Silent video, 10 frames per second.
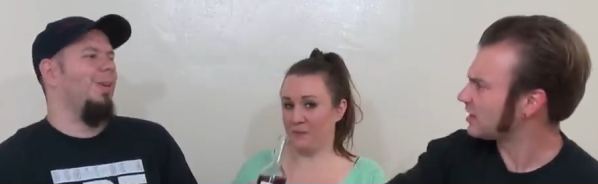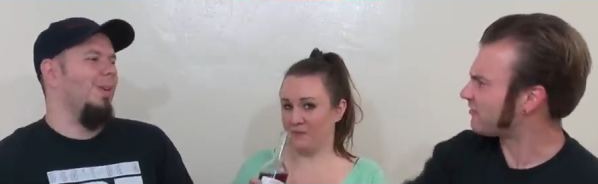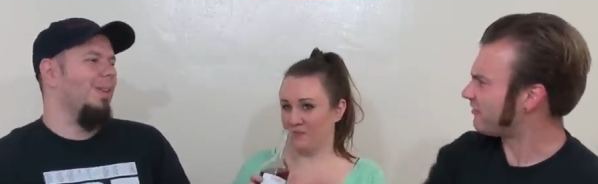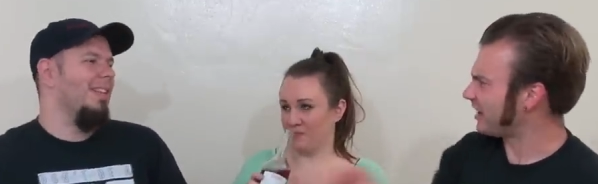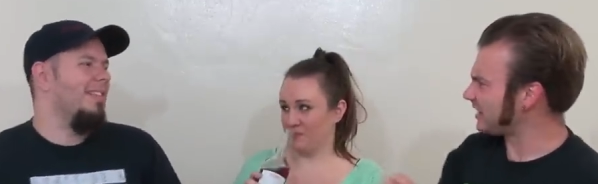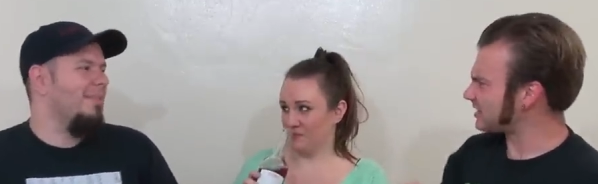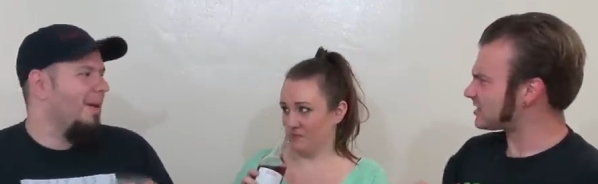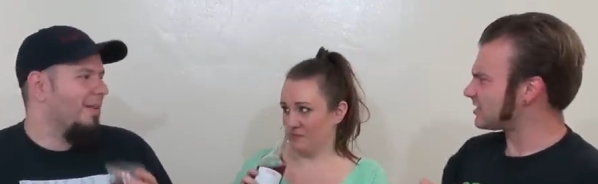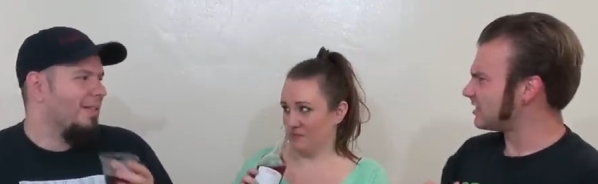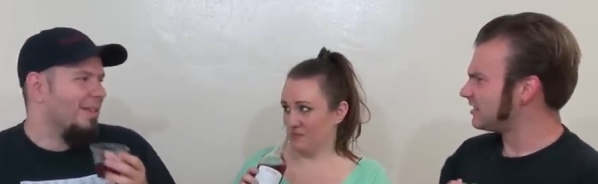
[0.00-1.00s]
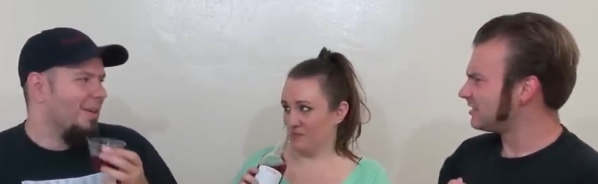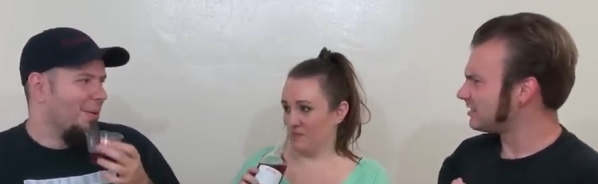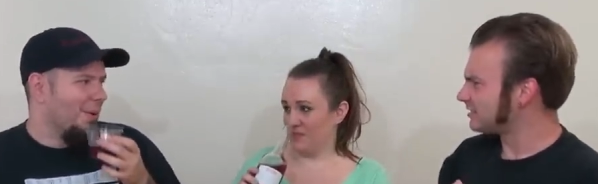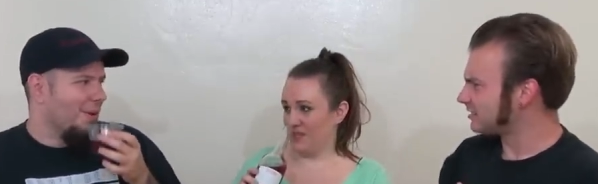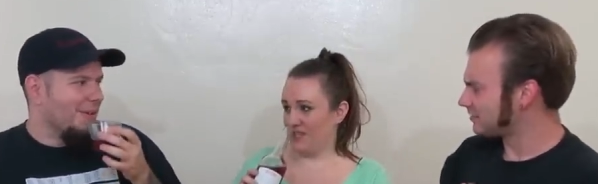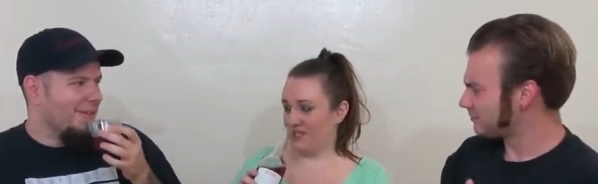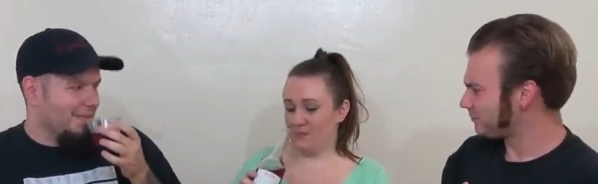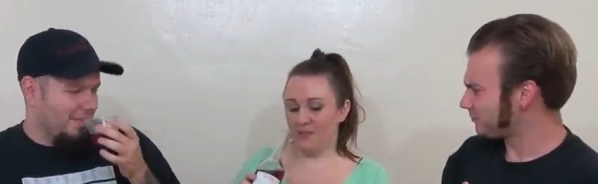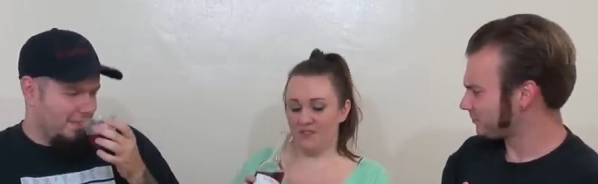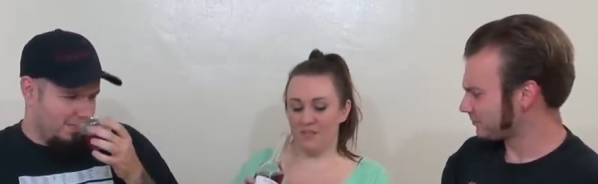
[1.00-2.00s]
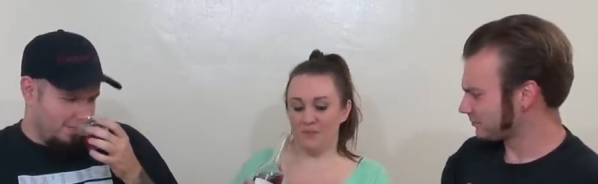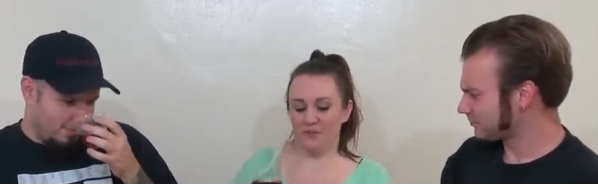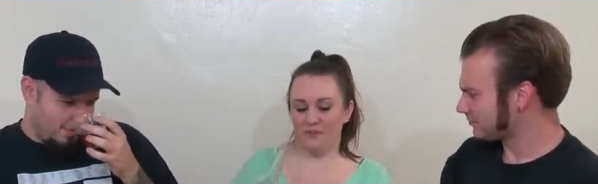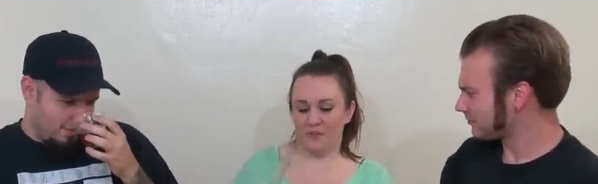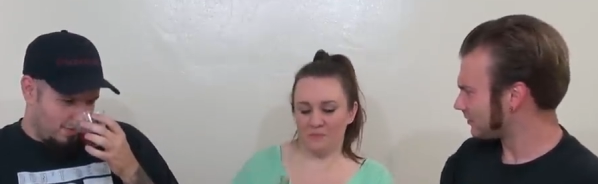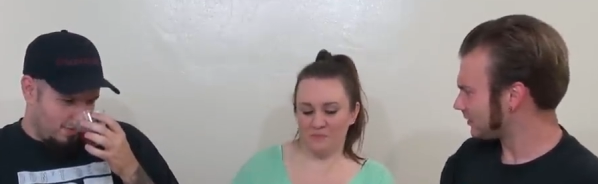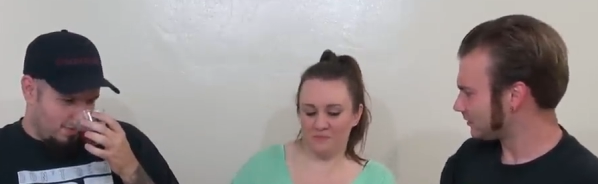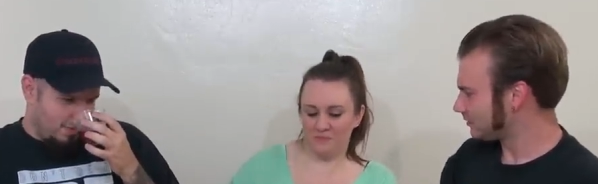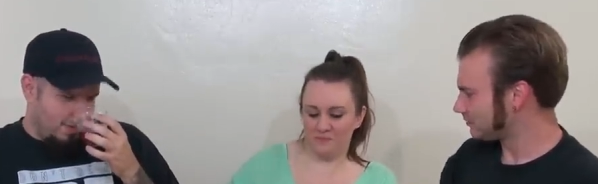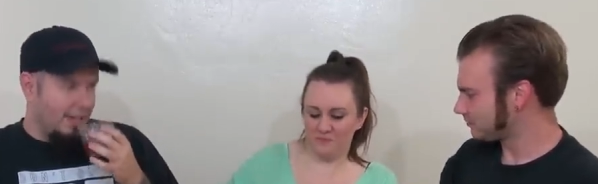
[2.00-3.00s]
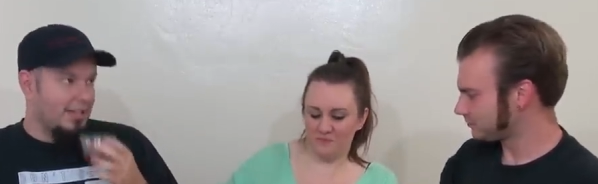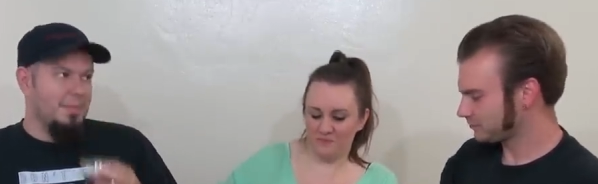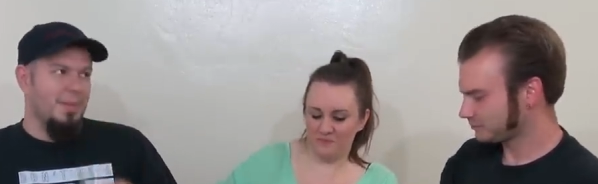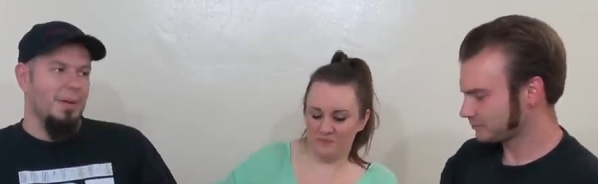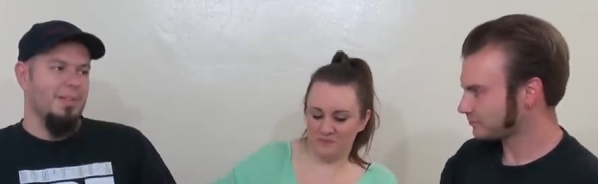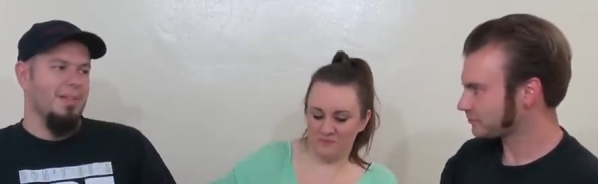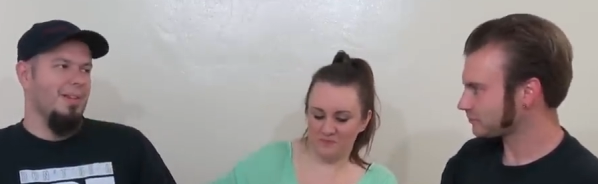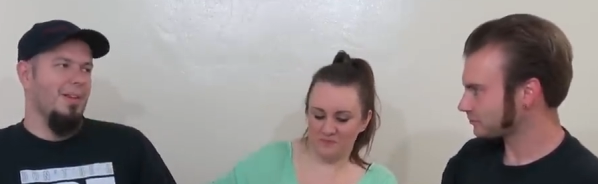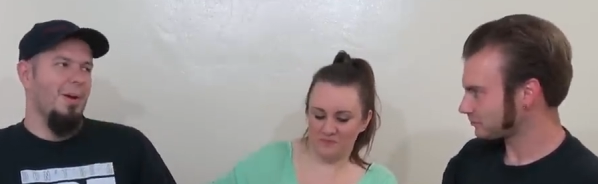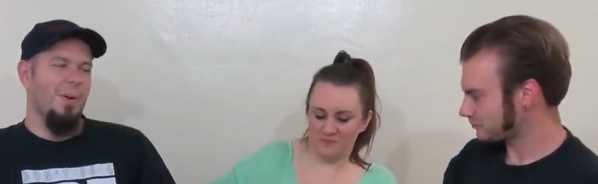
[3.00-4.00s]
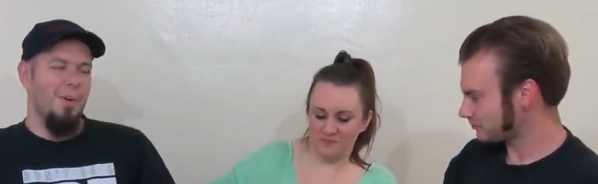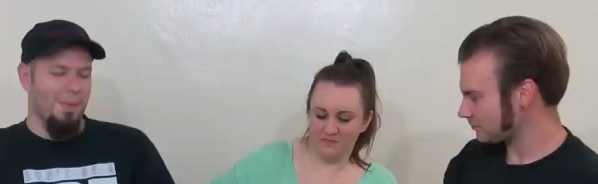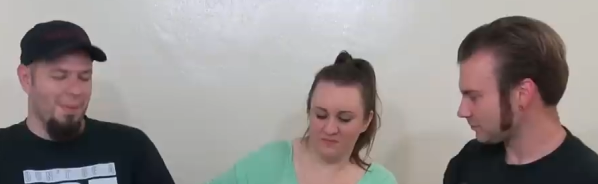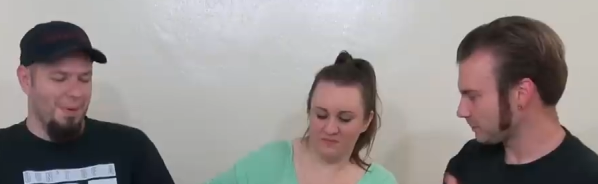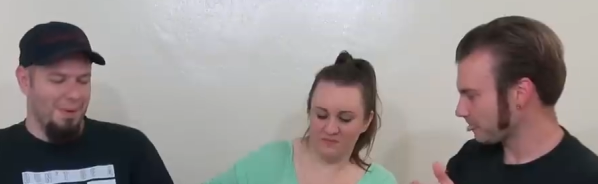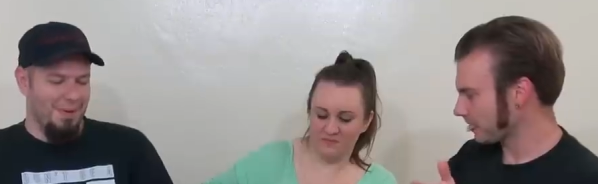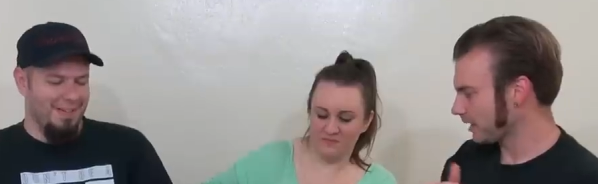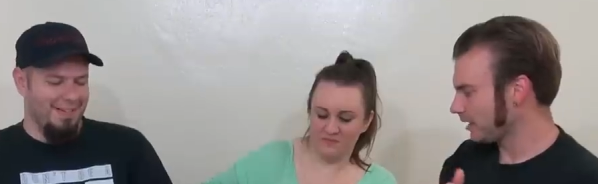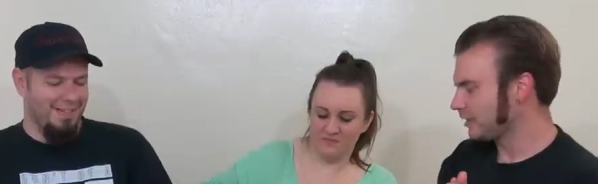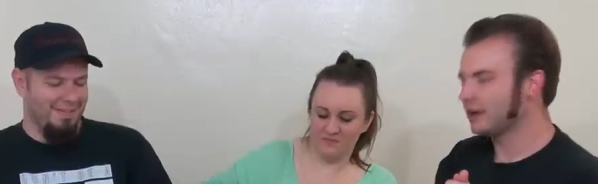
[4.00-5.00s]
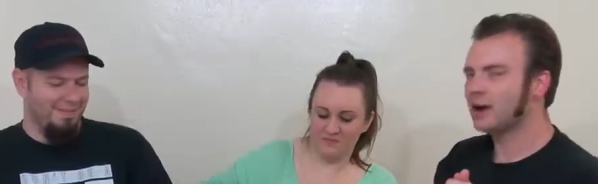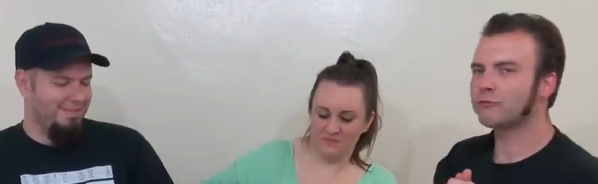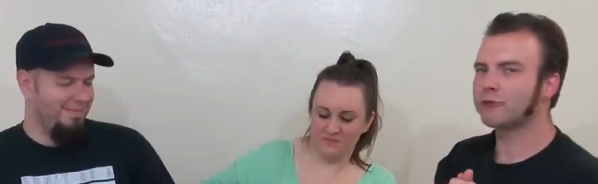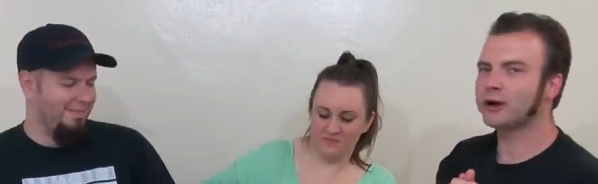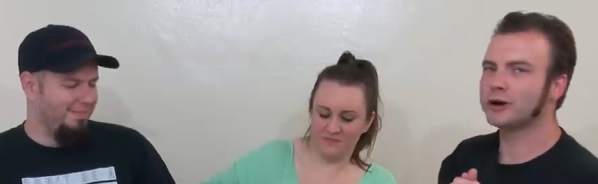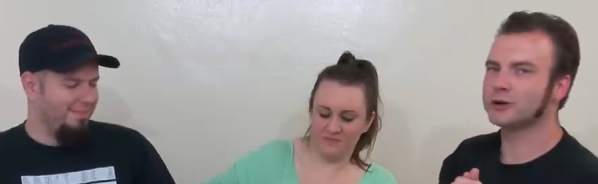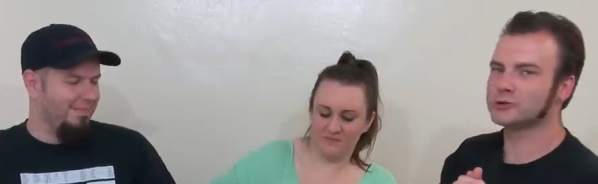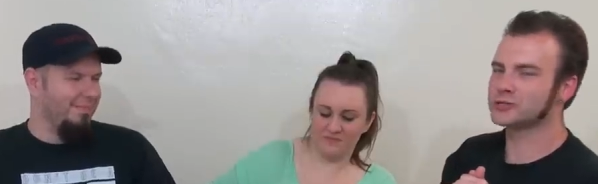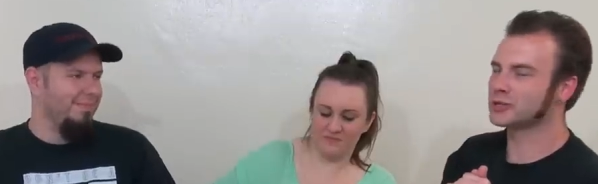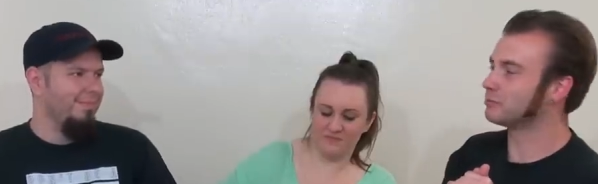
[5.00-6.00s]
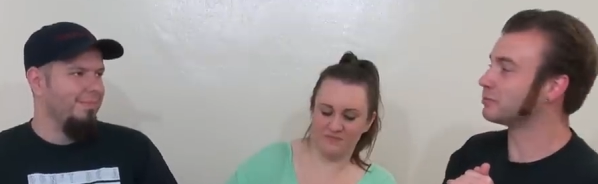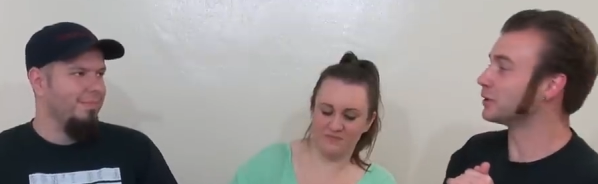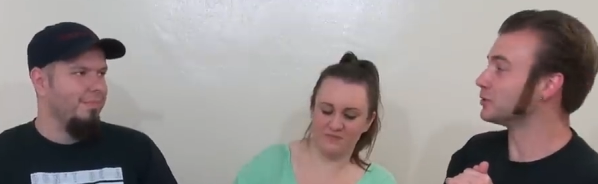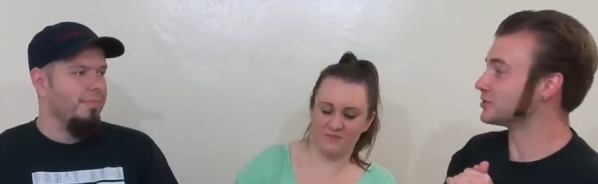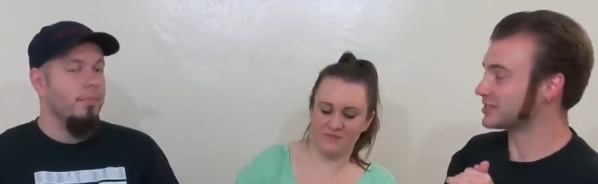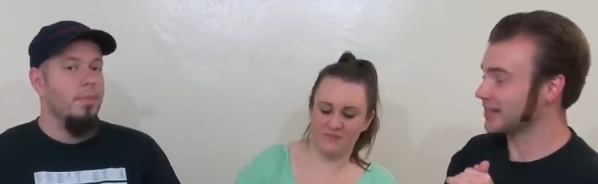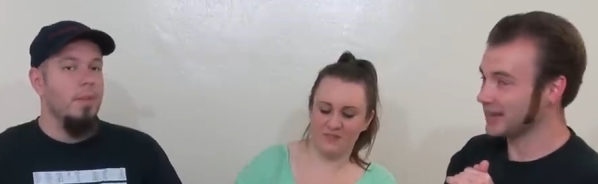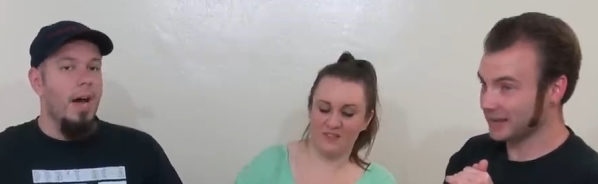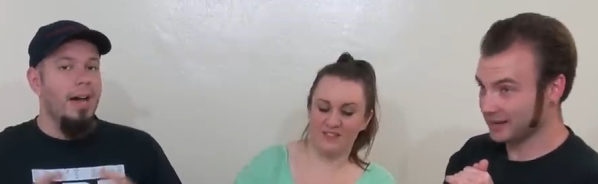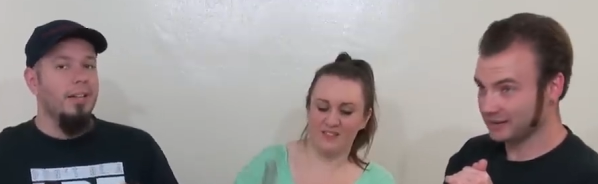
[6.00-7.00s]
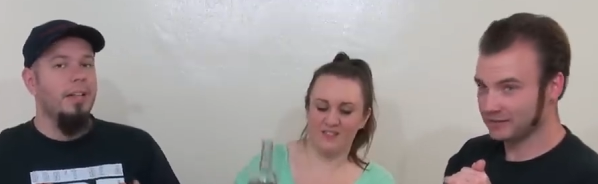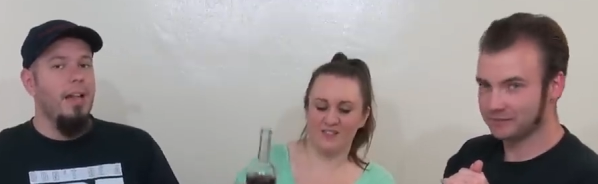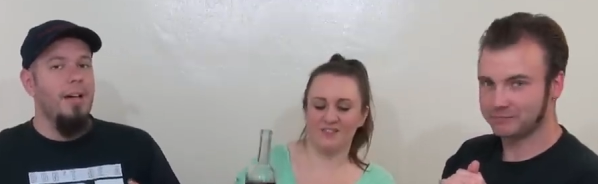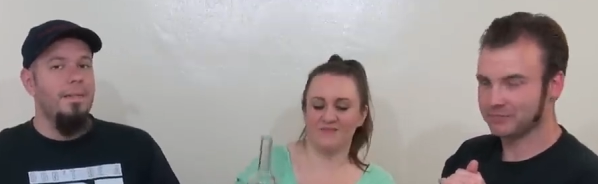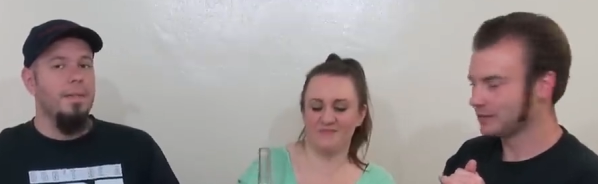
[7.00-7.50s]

Speaker 1: perfume. Oh, it smells so good. It
Speaker 2: smells like perfume.
Speaker 1: It smells so good. Not rose, brose. I love